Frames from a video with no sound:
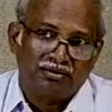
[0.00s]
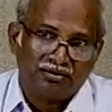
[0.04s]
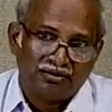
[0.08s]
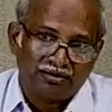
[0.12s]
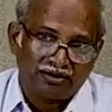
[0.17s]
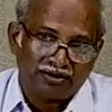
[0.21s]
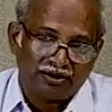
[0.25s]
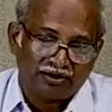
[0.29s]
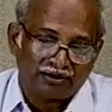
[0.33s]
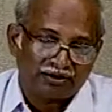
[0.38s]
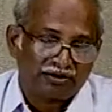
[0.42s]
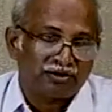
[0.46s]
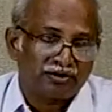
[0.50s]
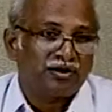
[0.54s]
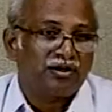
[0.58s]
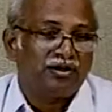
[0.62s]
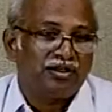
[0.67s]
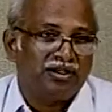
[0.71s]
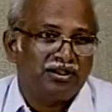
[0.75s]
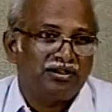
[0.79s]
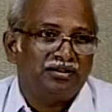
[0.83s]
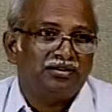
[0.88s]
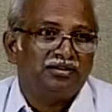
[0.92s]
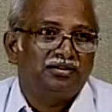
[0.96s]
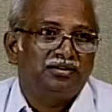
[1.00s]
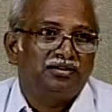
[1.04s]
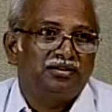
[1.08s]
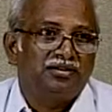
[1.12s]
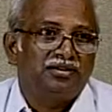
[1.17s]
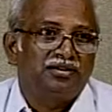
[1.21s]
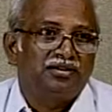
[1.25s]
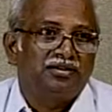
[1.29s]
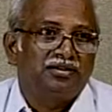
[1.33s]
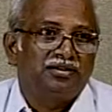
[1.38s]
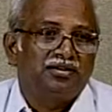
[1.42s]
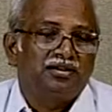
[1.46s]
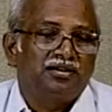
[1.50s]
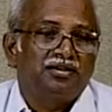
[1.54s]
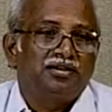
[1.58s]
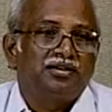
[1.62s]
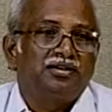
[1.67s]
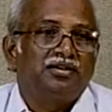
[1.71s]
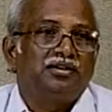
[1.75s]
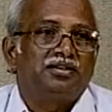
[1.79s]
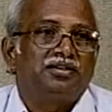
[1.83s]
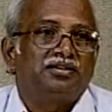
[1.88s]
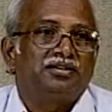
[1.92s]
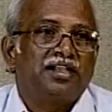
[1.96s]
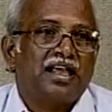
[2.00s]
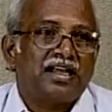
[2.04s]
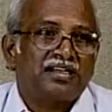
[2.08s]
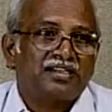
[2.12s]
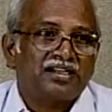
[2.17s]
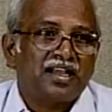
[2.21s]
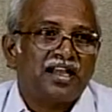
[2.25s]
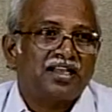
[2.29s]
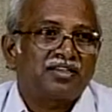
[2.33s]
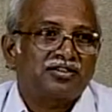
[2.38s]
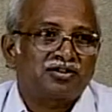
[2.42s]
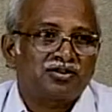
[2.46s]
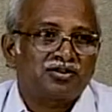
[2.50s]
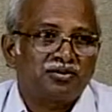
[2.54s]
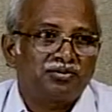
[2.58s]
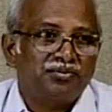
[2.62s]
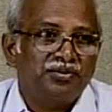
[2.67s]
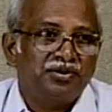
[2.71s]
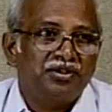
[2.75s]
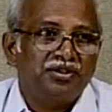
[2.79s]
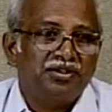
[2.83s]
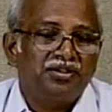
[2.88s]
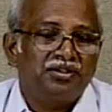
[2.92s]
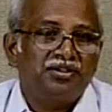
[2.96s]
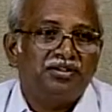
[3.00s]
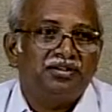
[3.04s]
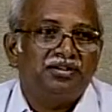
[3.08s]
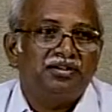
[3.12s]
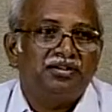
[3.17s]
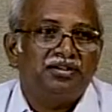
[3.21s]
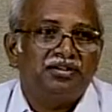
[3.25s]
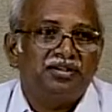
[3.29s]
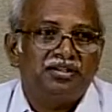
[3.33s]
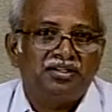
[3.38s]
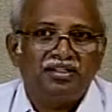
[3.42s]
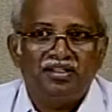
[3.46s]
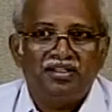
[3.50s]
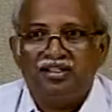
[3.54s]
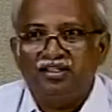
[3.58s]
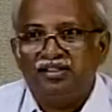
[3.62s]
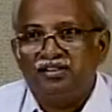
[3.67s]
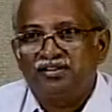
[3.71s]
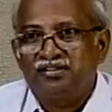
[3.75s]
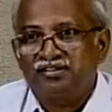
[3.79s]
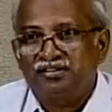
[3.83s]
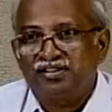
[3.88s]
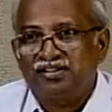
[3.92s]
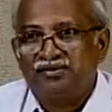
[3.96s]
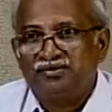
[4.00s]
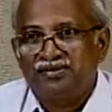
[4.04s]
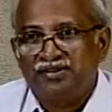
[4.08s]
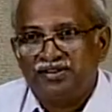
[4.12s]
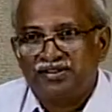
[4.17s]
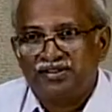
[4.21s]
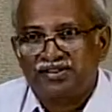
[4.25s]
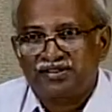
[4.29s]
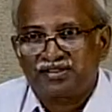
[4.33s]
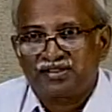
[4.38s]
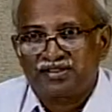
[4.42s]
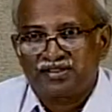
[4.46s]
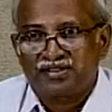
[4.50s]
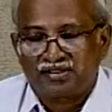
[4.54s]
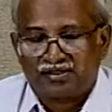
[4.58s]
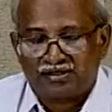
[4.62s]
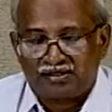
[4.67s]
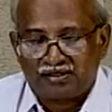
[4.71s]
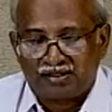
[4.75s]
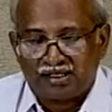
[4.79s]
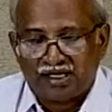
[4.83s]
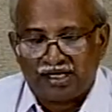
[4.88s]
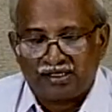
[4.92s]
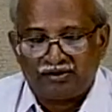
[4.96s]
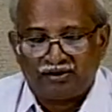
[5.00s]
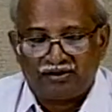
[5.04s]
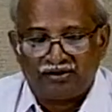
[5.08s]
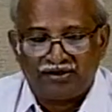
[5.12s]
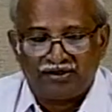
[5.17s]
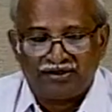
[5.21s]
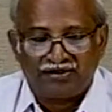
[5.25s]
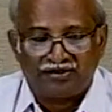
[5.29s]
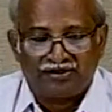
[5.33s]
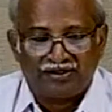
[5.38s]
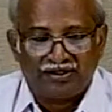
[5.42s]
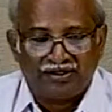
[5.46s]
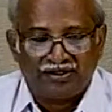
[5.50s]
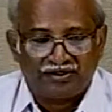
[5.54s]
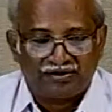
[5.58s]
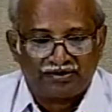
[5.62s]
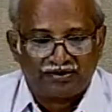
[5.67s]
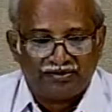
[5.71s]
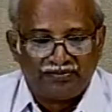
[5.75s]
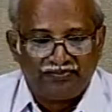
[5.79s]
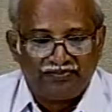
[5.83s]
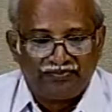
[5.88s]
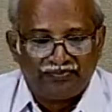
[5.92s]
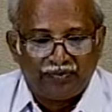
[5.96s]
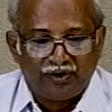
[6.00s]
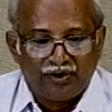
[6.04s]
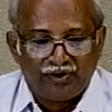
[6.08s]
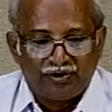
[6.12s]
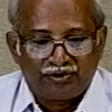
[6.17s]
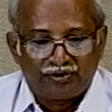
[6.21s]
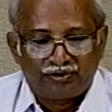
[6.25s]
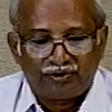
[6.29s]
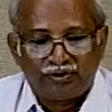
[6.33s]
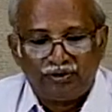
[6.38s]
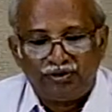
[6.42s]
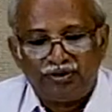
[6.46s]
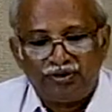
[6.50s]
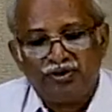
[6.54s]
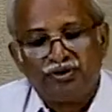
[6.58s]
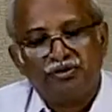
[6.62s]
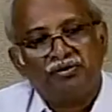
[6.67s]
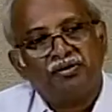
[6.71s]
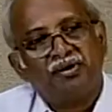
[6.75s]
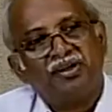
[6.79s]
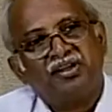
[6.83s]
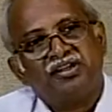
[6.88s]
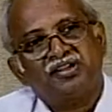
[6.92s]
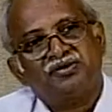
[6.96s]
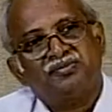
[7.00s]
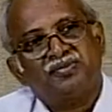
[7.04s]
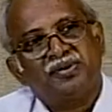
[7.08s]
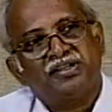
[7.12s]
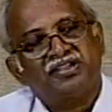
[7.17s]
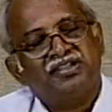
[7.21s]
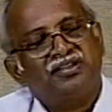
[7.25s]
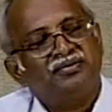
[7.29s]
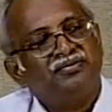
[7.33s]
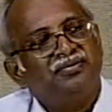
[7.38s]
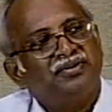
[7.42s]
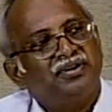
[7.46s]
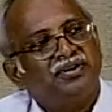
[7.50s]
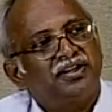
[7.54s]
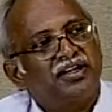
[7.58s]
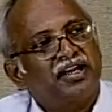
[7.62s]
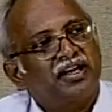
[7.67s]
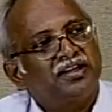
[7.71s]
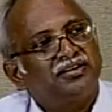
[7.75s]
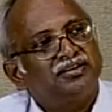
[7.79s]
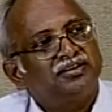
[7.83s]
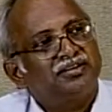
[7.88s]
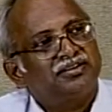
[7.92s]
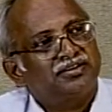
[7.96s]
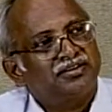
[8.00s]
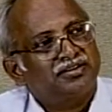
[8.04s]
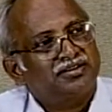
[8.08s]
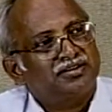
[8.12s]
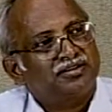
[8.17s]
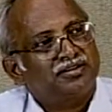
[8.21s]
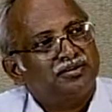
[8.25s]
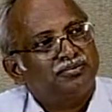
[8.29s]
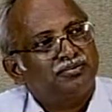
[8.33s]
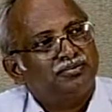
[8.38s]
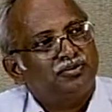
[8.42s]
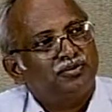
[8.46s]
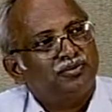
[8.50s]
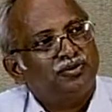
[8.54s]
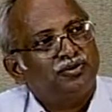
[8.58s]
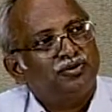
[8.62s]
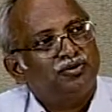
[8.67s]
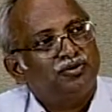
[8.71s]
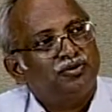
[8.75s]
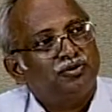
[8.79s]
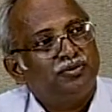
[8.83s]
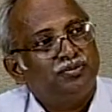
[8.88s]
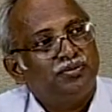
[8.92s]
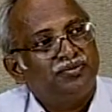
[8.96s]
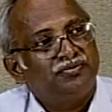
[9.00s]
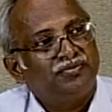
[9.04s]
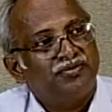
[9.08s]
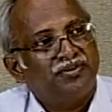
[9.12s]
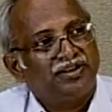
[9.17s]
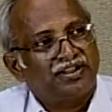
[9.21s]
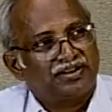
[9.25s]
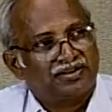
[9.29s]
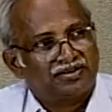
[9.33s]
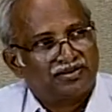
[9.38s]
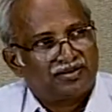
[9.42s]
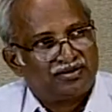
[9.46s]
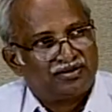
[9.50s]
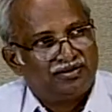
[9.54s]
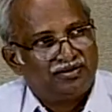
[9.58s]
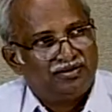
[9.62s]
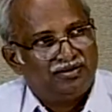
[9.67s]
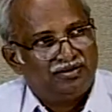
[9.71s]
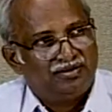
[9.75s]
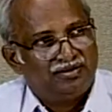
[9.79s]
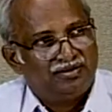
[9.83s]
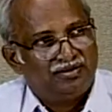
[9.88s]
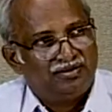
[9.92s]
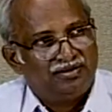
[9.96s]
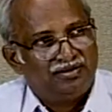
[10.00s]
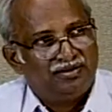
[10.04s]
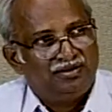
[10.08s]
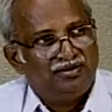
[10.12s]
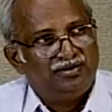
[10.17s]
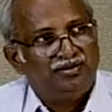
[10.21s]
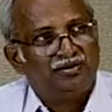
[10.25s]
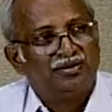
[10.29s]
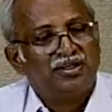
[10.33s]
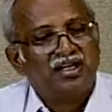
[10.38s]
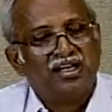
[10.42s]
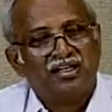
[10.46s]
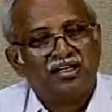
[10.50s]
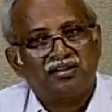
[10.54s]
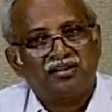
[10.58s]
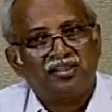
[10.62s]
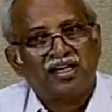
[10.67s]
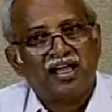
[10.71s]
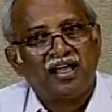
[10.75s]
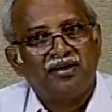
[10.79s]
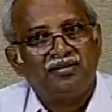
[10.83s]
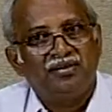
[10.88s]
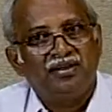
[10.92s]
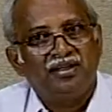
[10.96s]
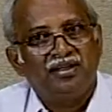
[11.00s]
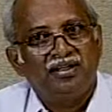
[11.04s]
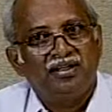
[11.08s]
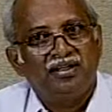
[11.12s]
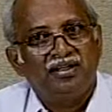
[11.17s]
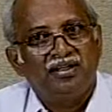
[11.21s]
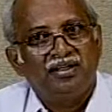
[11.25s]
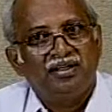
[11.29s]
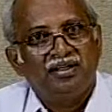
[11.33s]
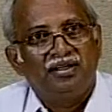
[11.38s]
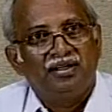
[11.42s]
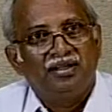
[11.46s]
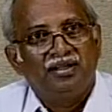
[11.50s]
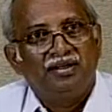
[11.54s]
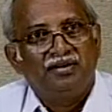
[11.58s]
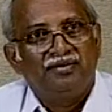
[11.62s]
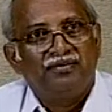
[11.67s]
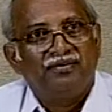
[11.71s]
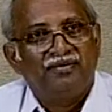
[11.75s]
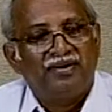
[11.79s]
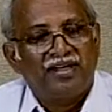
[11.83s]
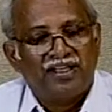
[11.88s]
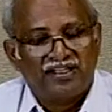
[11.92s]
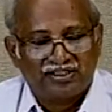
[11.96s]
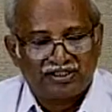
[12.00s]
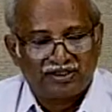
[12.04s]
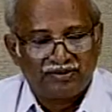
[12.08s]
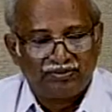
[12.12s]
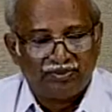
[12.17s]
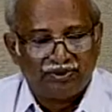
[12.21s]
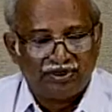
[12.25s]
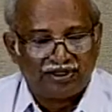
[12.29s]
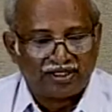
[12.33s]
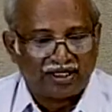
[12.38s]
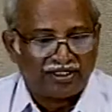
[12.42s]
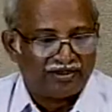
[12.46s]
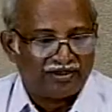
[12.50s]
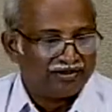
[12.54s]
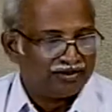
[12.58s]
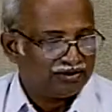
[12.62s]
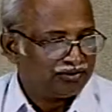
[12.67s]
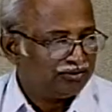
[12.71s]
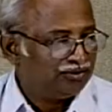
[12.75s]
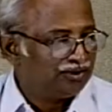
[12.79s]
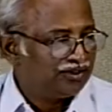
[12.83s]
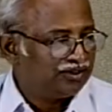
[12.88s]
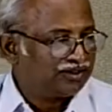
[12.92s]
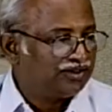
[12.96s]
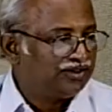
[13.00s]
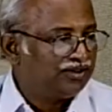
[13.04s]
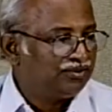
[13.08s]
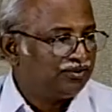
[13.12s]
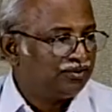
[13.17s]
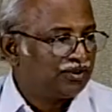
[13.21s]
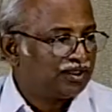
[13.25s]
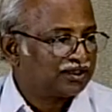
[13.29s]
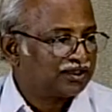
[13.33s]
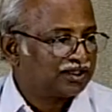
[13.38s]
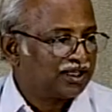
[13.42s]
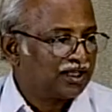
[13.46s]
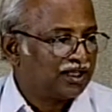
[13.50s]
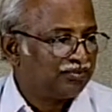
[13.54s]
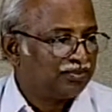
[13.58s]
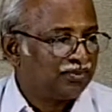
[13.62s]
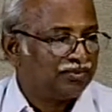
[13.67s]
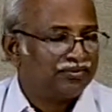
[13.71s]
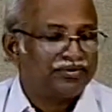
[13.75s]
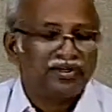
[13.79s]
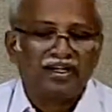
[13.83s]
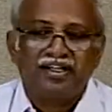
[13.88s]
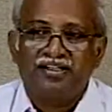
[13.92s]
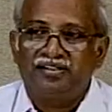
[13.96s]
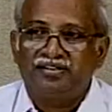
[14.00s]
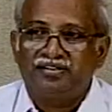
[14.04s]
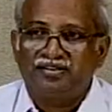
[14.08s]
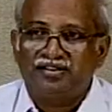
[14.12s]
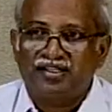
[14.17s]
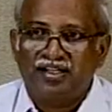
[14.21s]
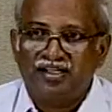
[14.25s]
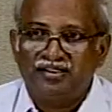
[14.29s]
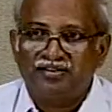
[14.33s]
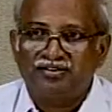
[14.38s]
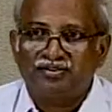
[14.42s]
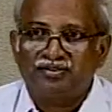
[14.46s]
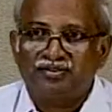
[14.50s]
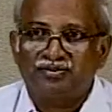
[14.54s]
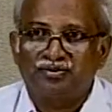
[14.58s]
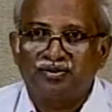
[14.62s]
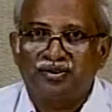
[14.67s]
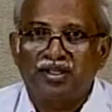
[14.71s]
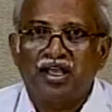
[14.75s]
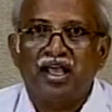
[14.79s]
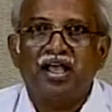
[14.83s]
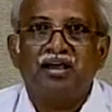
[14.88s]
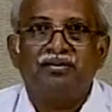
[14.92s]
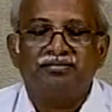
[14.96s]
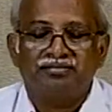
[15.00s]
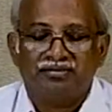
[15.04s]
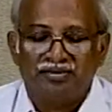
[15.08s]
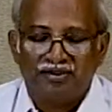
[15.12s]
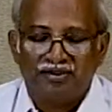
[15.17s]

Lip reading: the soil, that has to be cleaned, serviced and all these things. So you require a specific riser system which will be fixed. You cannot have a flexible riser. We will see what type of risers we have.